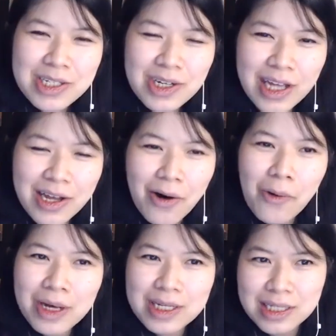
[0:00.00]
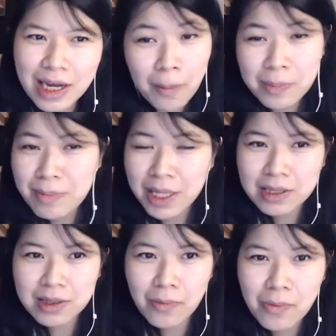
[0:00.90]
Make sure that you're always
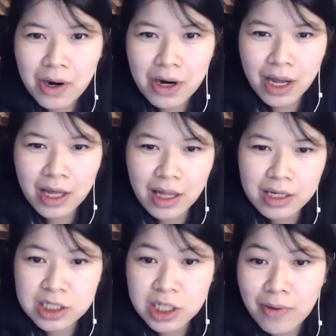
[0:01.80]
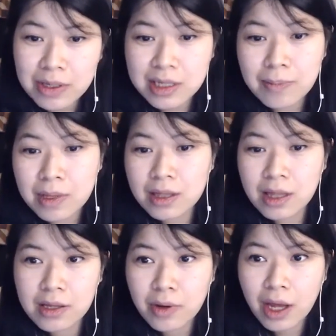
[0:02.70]
complimenting their work and like sharing something
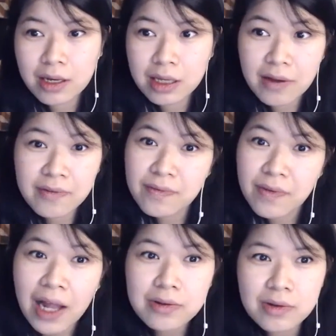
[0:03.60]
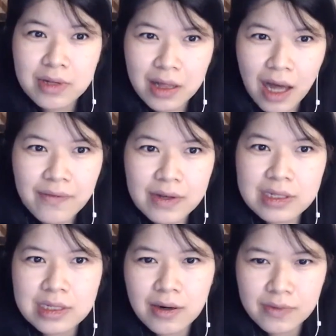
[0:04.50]
that you can give value to their life
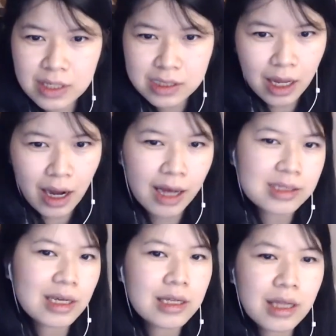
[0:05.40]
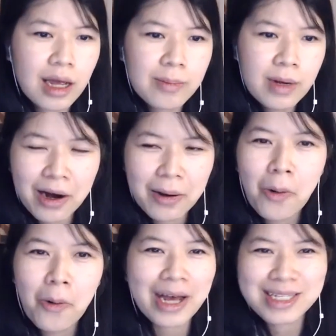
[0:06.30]
instead of just like asking them a
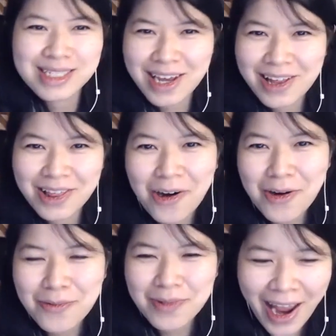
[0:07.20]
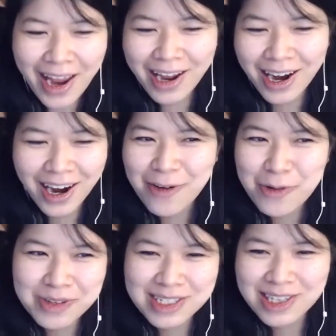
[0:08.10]
whole essay long of, hey, I
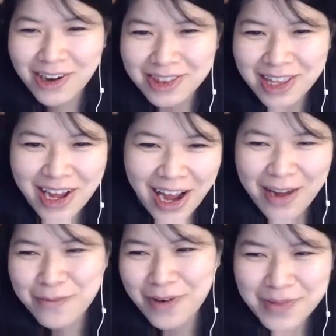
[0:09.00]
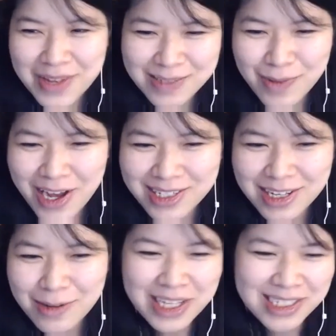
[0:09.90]
wrote this long thing. I'm from this place.
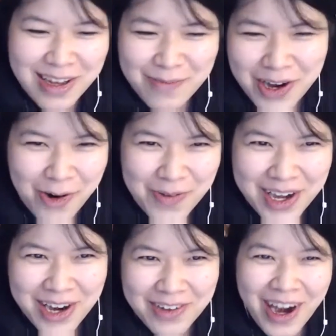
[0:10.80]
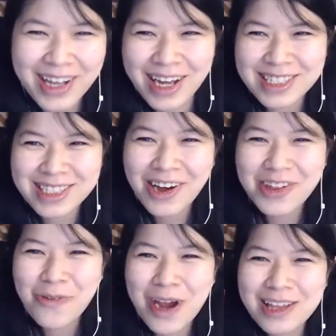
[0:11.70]
Please give me your opinion, right? That's not
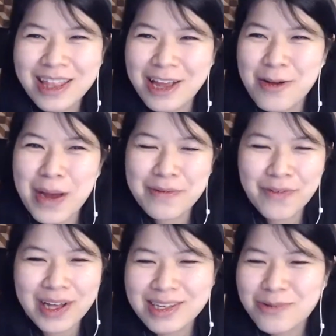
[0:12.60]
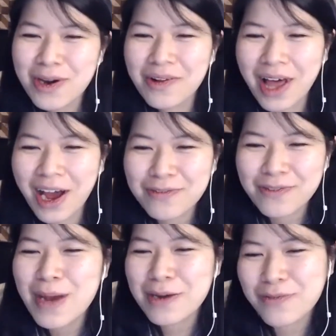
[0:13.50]
the way that you make friends in real life.
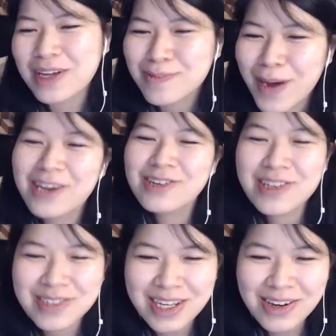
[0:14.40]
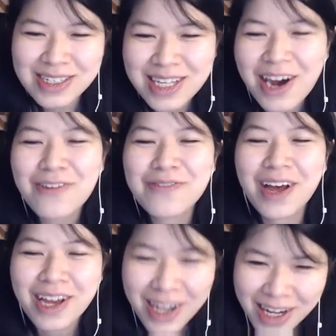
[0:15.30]
You make friends by introducing yourself,
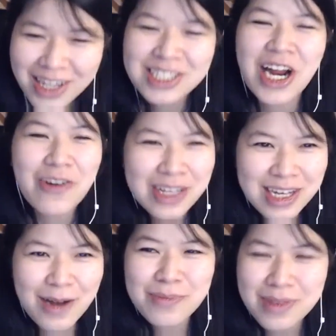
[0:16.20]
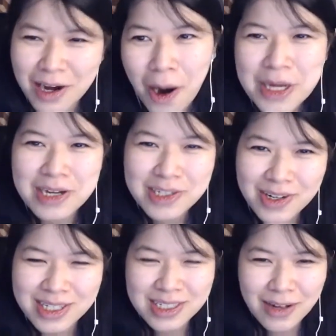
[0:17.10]
like sharing some common
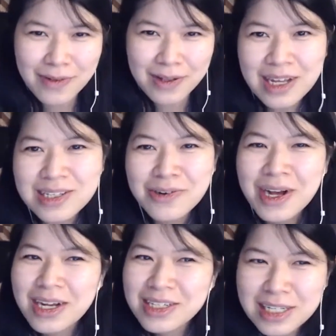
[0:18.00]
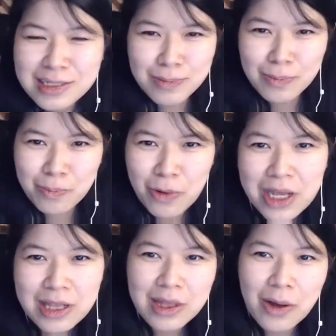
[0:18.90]
interests and stuff like that. So just
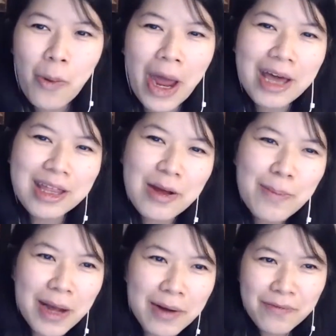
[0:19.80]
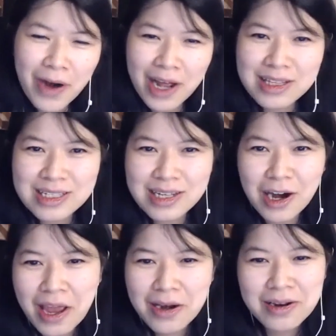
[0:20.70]
bring the way that you make friends
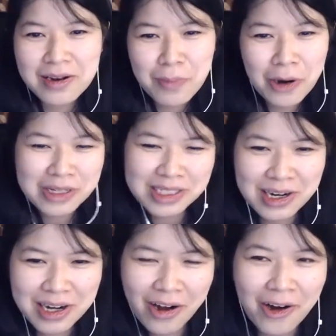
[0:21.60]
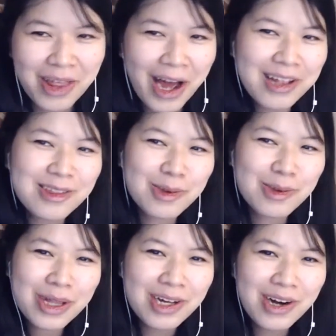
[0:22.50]
in person online to
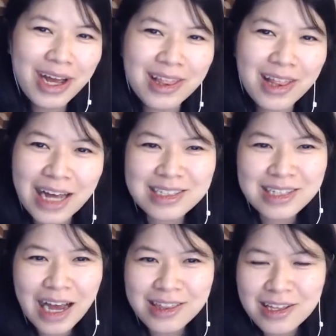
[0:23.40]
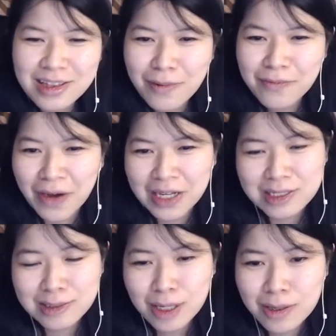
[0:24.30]
Twitter. And that's, I think, the fastest
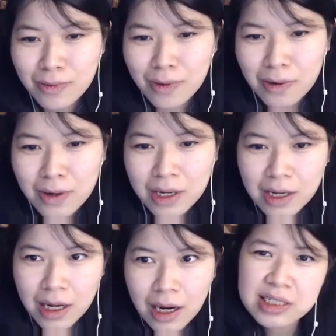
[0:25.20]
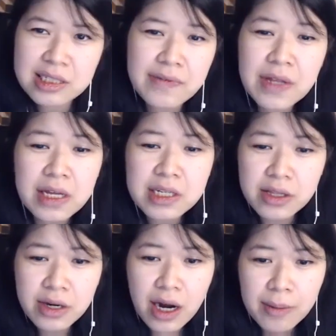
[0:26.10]
fastest way to grow, just lifting each
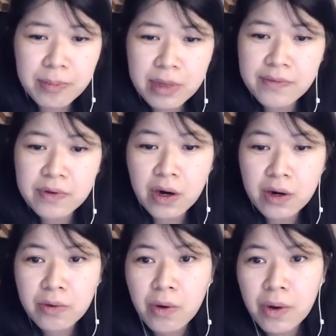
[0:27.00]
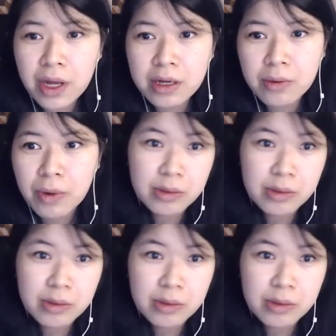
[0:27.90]
other up. If you're growing